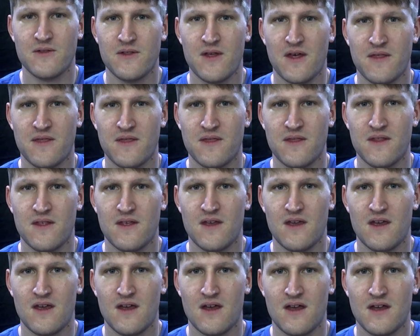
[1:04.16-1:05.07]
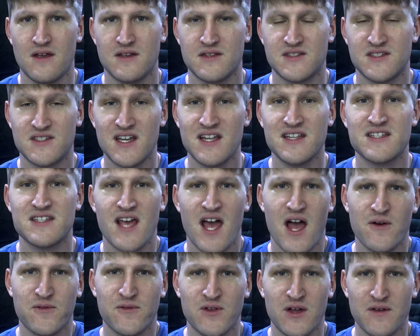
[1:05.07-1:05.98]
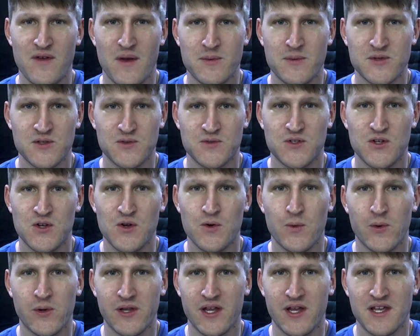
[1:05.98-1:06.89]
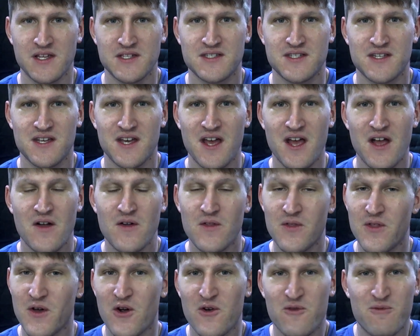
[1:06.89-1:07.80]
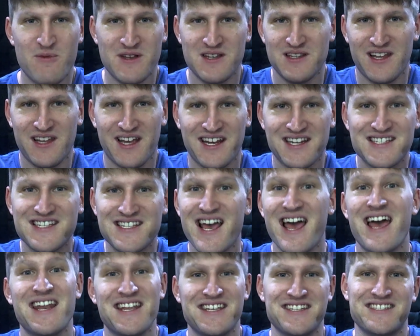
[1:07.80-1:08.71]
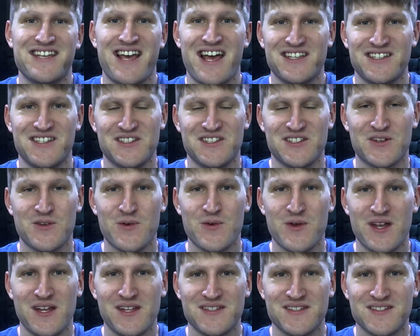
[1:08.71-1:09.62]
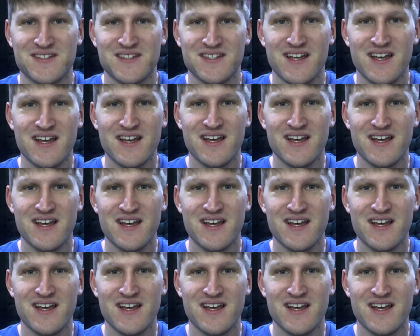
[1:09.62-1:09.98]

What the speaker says: that since Half-Life Episode 2 released, there have been like 10 Assassin's Creeds.